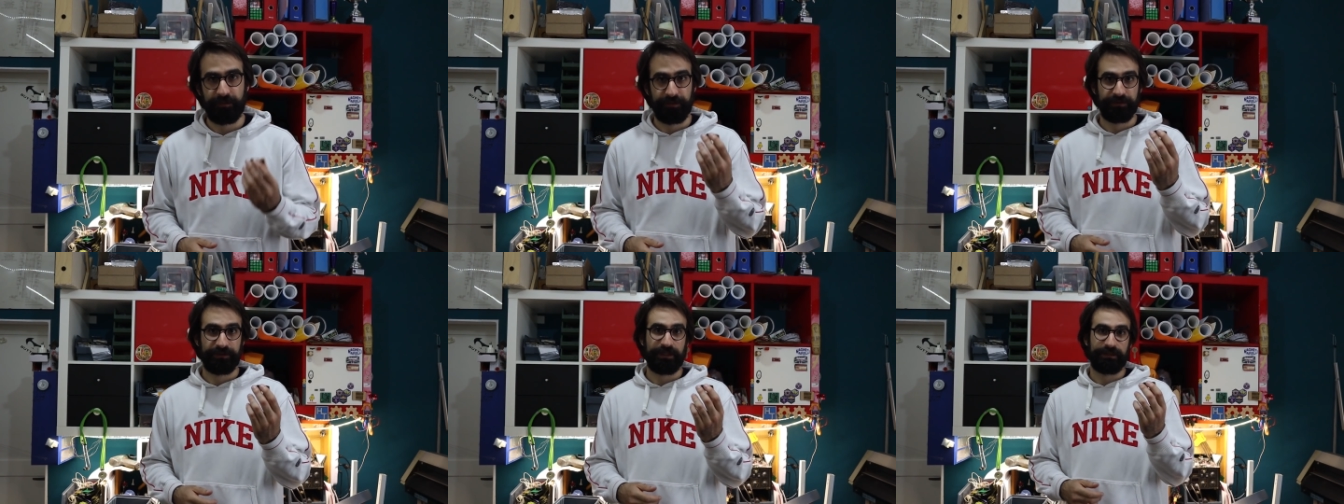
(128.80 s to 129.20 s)

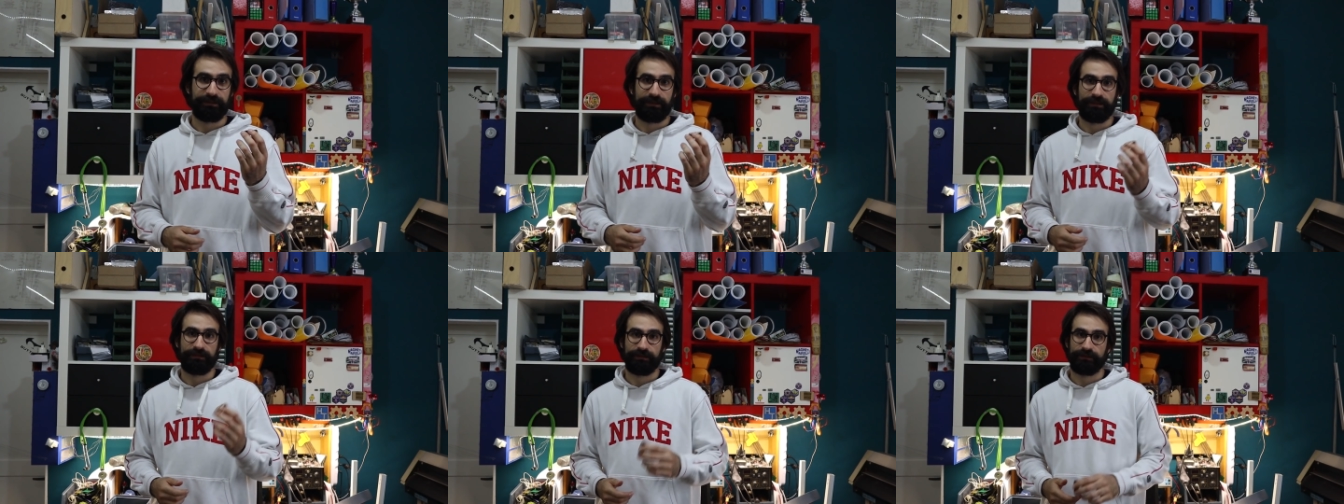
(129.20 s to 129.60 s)
up on that,
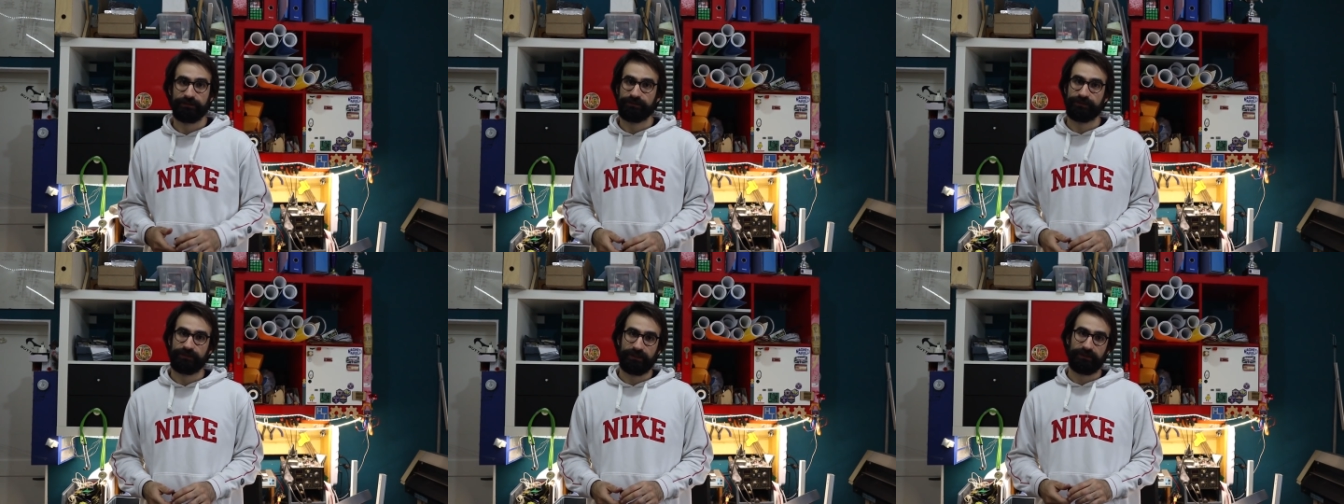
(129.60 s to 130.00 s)
another
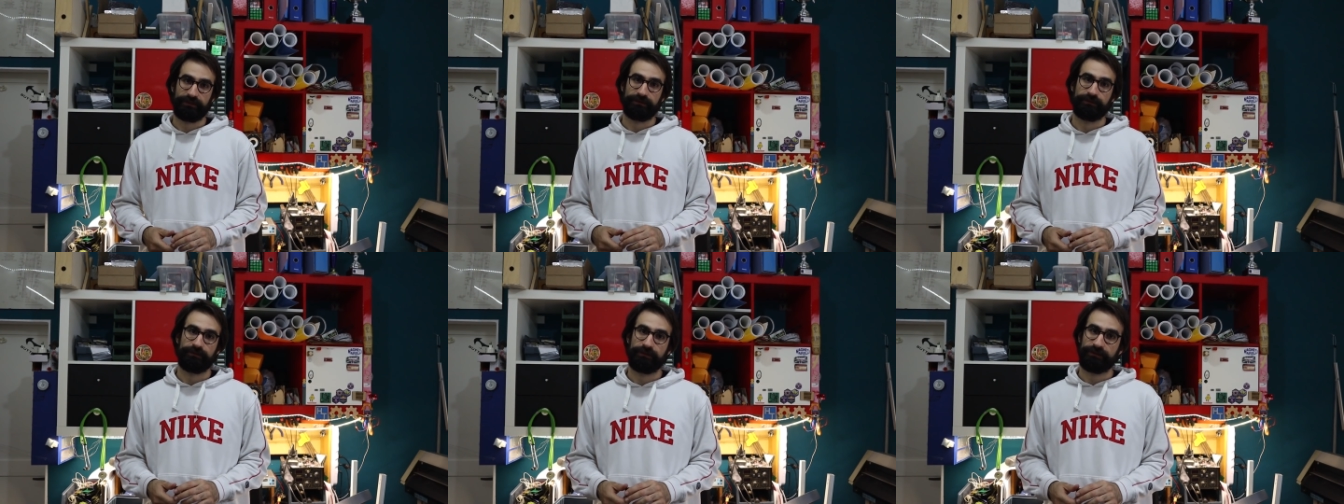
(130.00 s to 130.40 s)

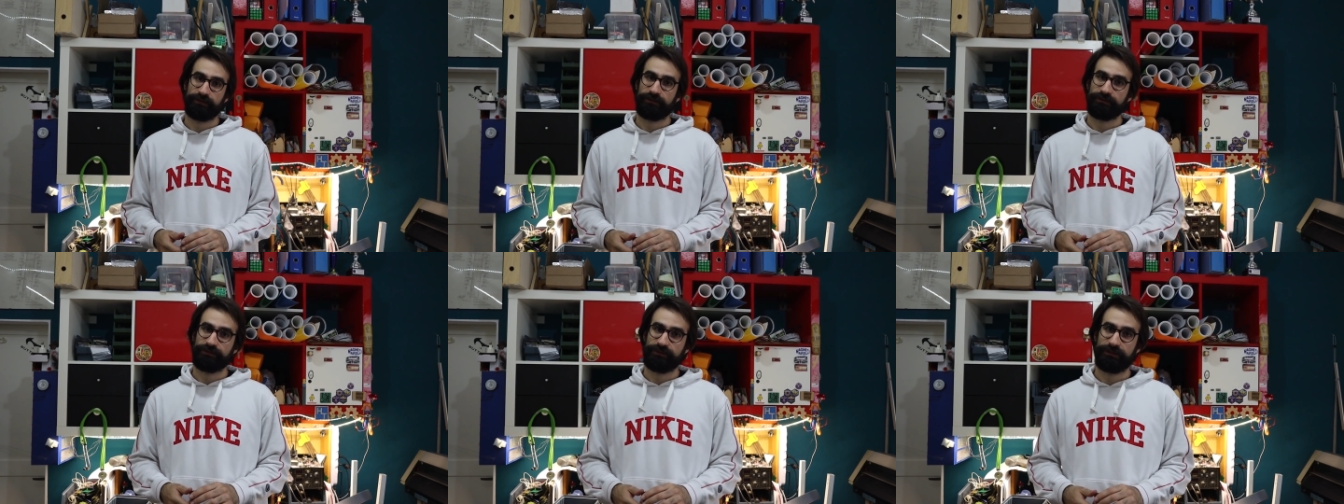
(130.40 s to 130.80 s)
constraint you need
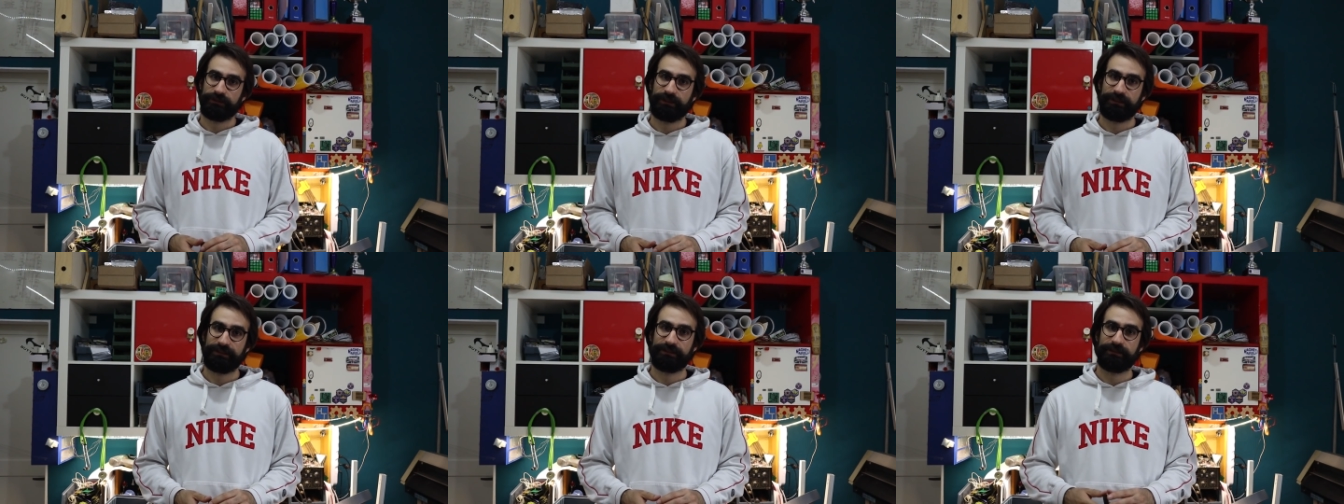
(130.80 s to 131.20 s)
to
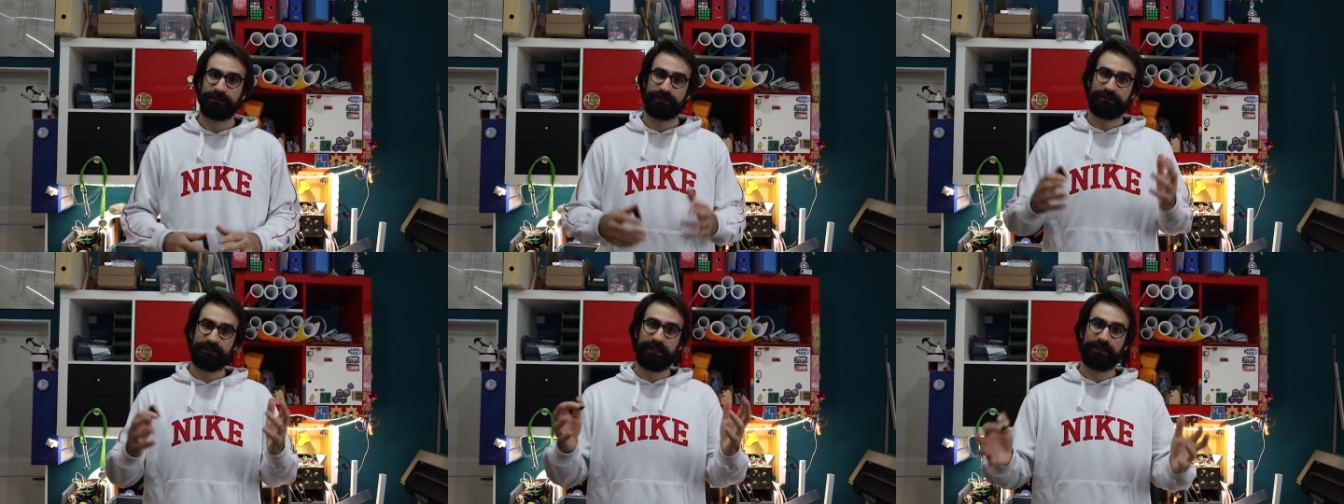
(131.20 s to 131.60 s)
consider is
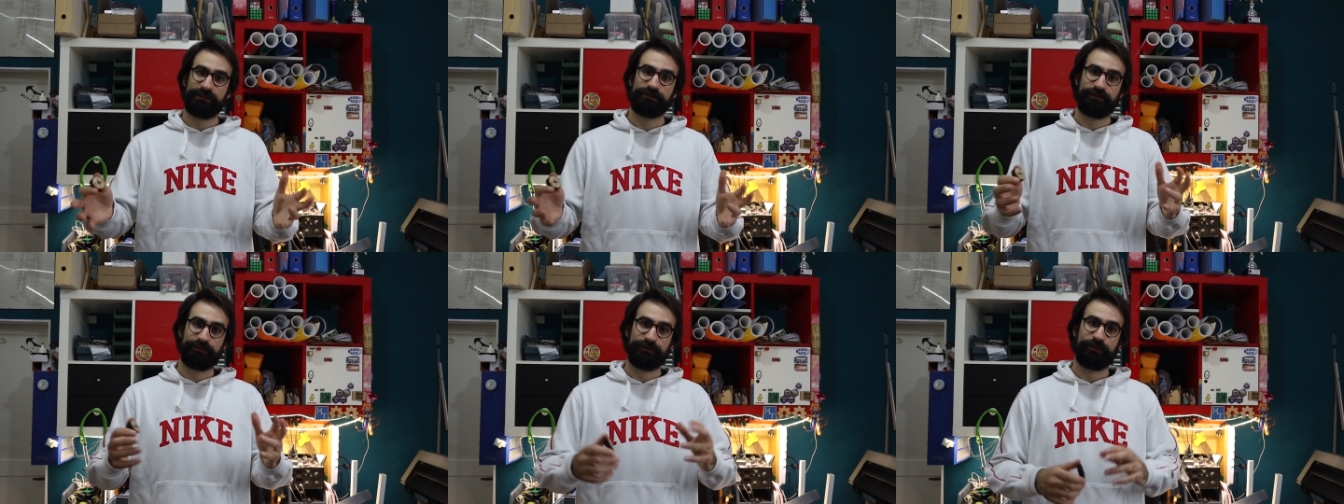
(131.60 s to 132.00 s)
the
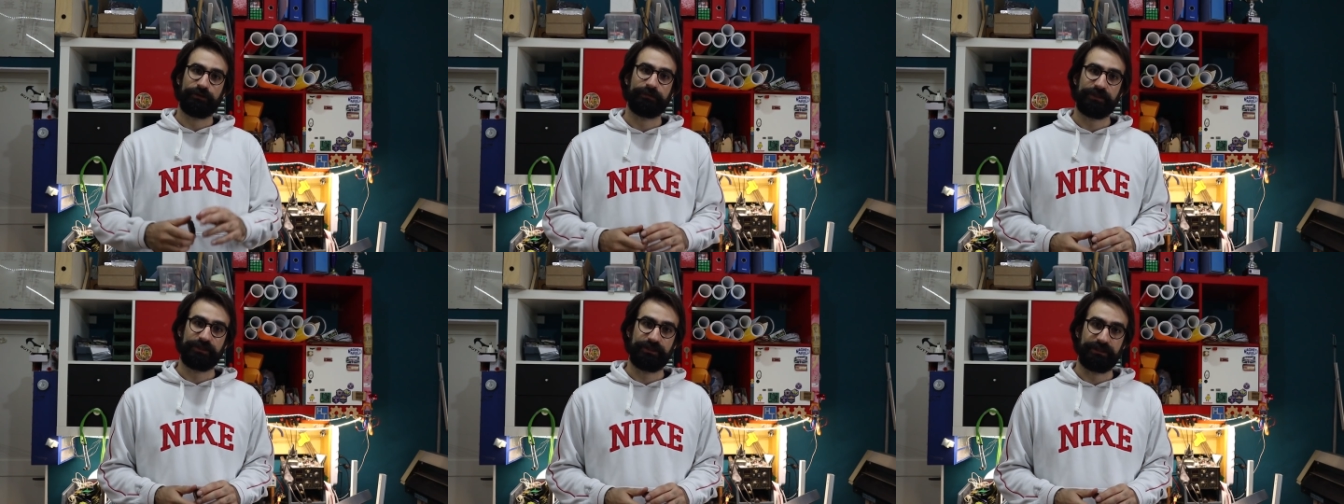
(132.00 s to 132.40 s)
size of
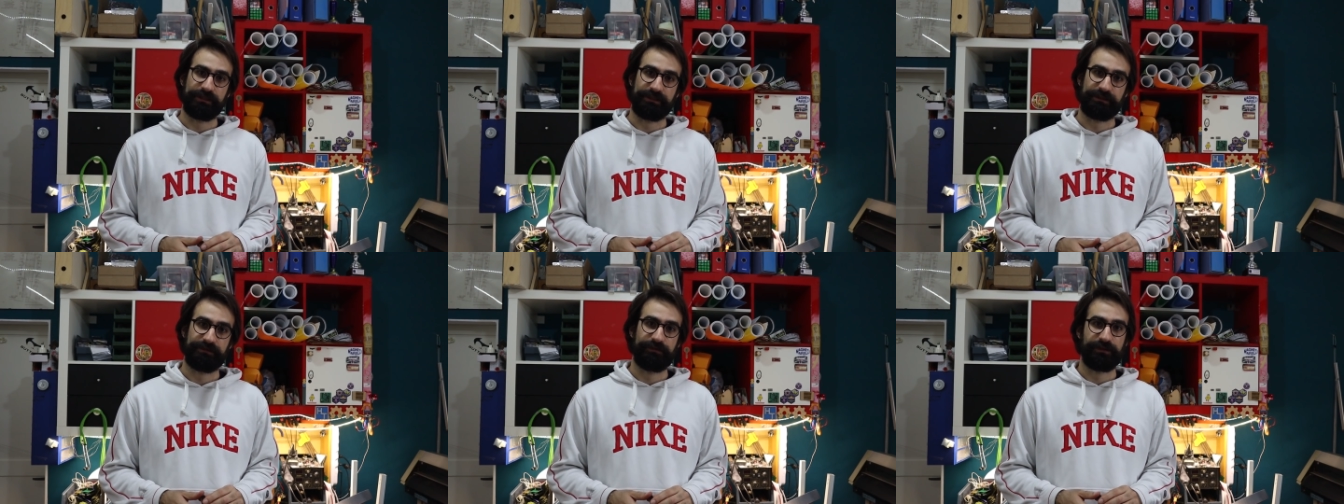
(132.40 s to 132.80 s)
your
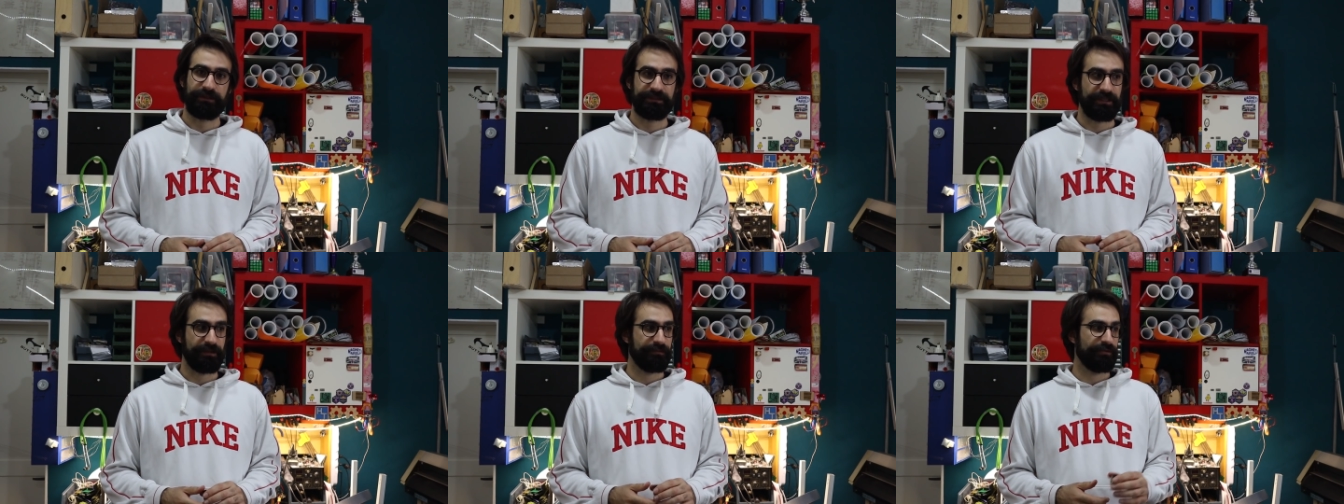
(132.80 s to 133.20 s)
machines. For
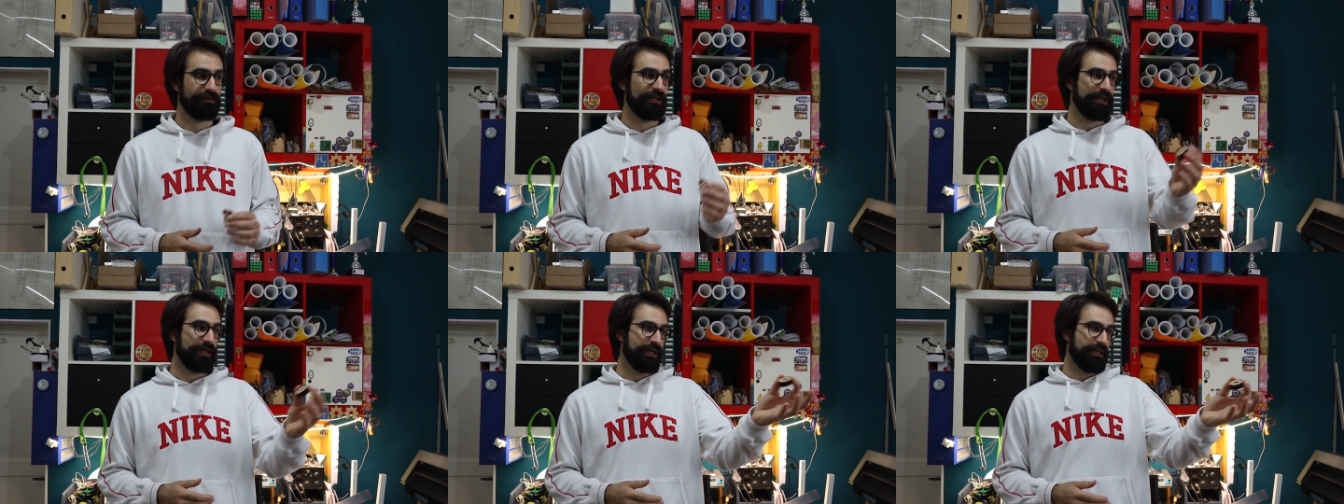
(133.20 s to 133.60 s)

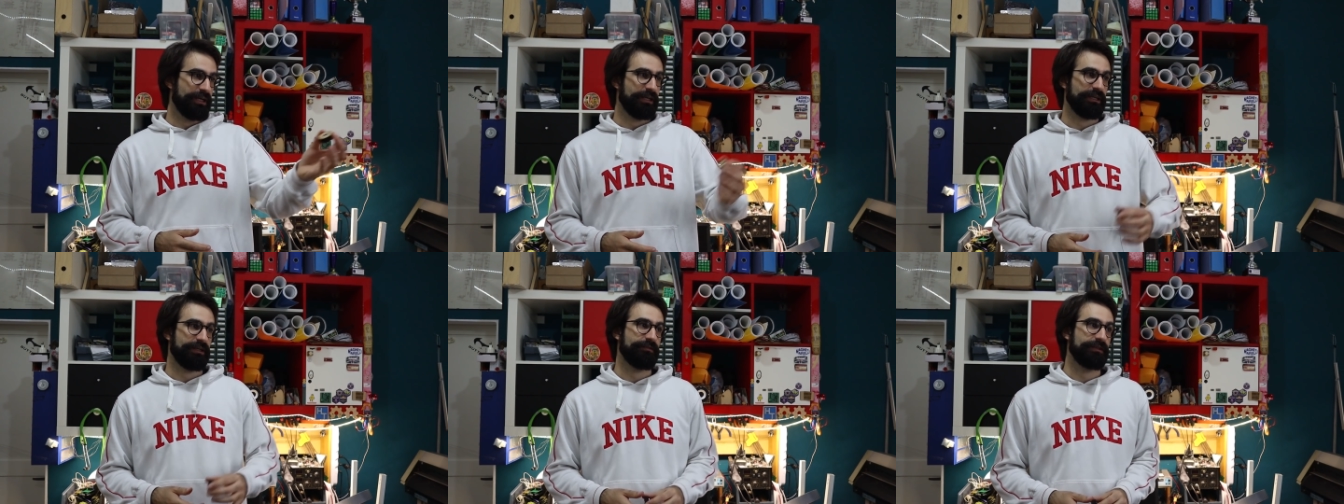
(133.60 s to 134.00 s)
example,
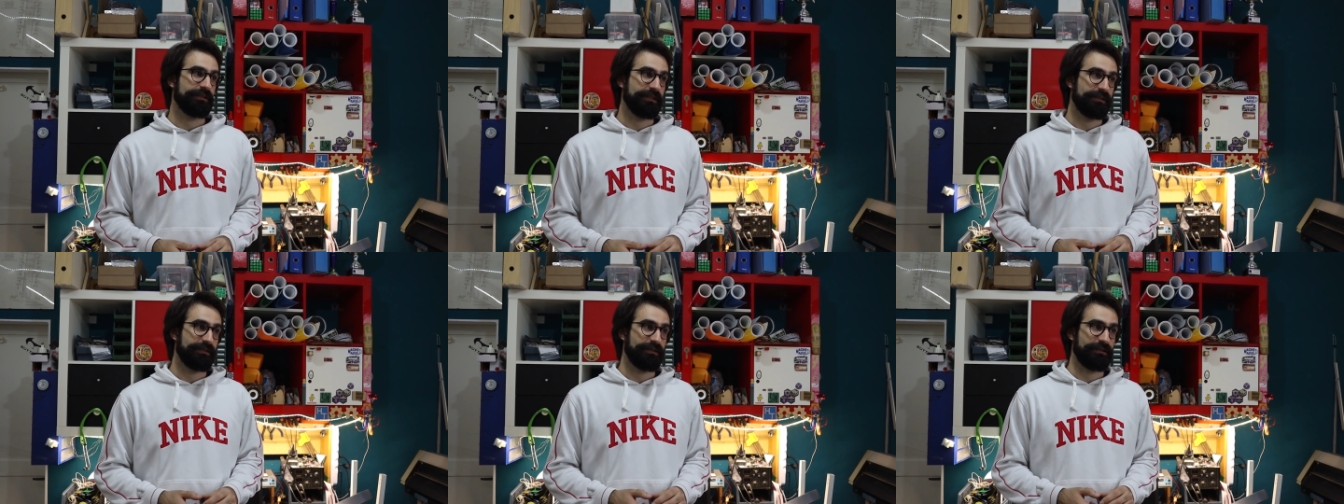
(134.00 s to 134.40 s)
I have a
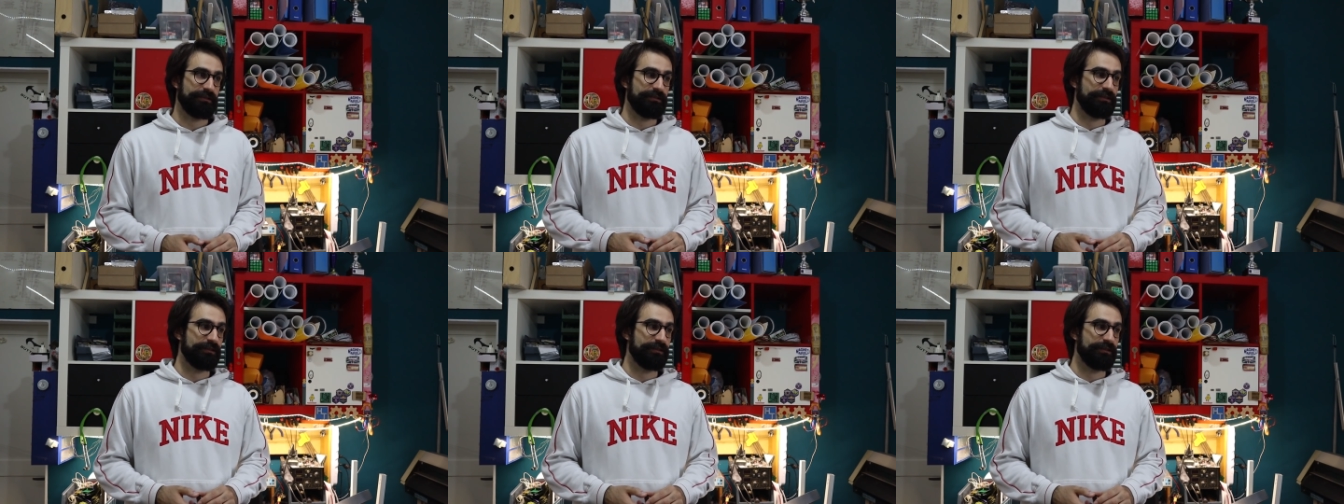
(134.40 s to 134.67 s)
Delta